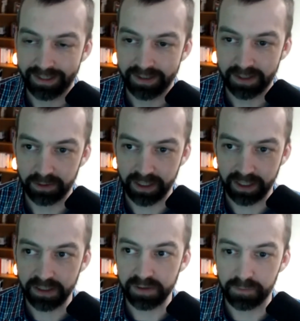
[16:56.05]
And so it
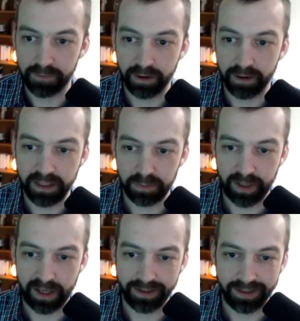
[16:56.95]
is very
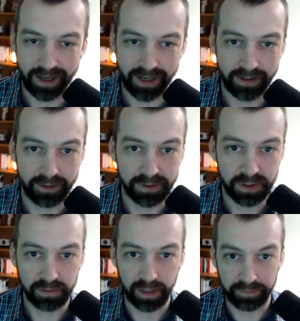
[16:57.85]
dependent on those
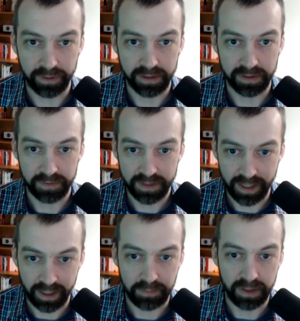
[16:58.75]
two levers of
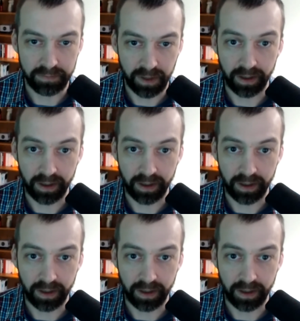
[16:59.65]
time and